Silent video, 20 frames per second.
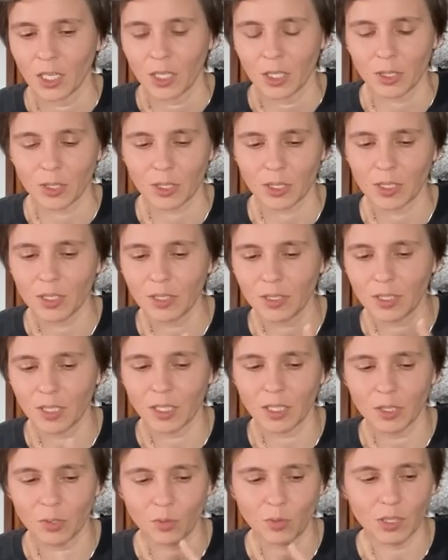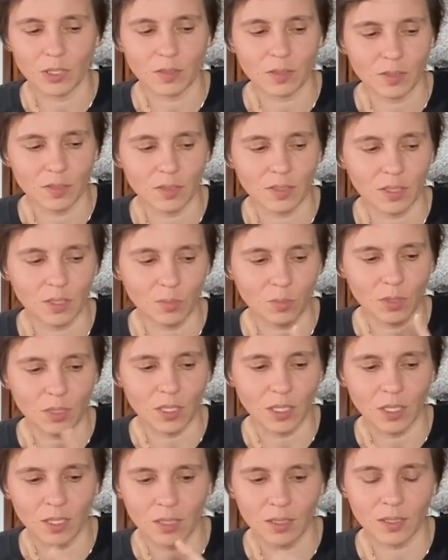you're still dealing with some
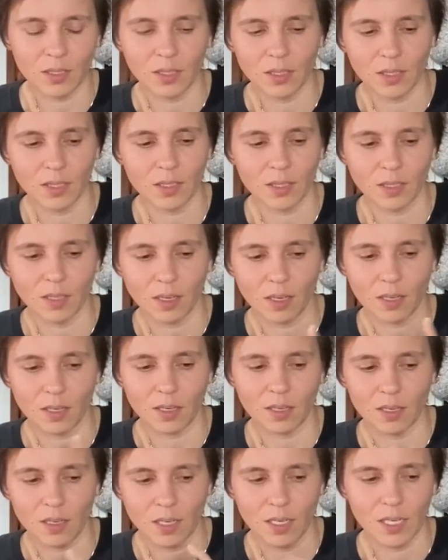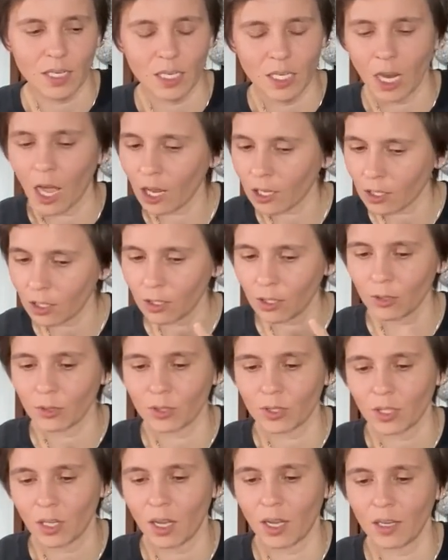things that are not
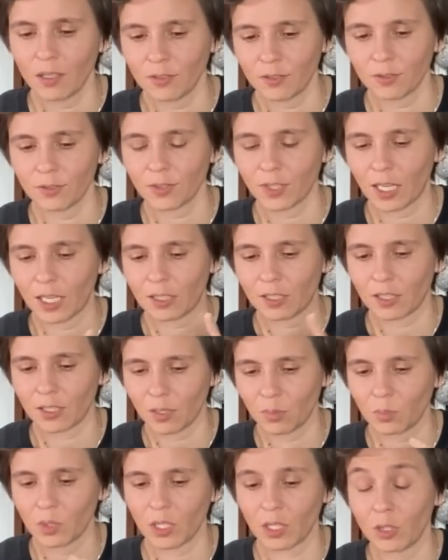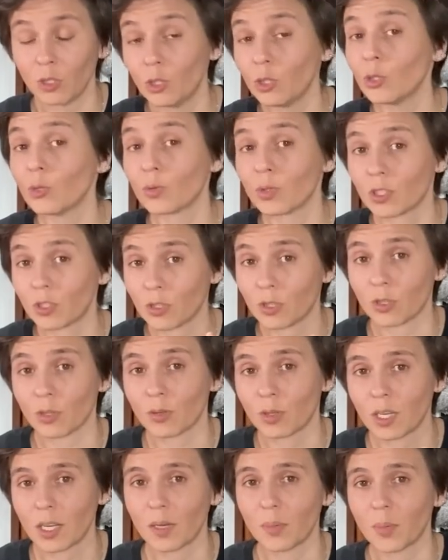closed off and something new has
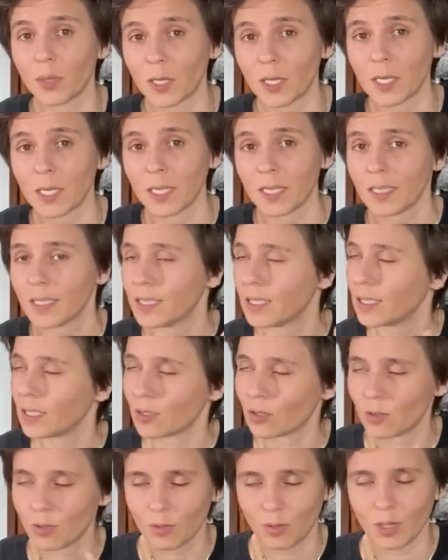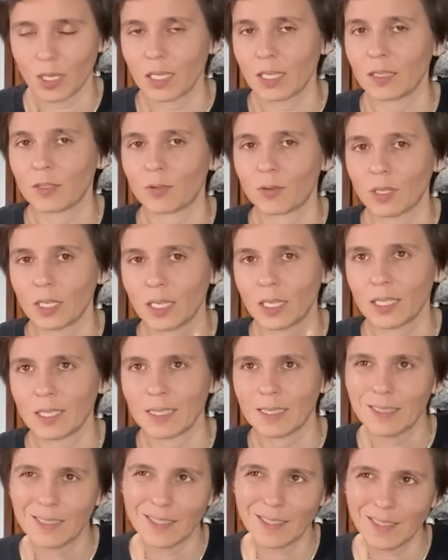shown up, it's quite
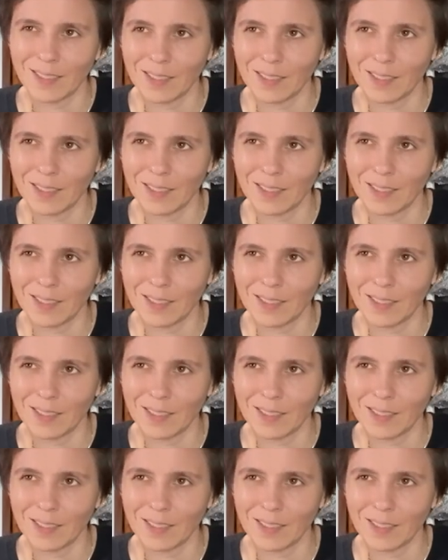intriguing.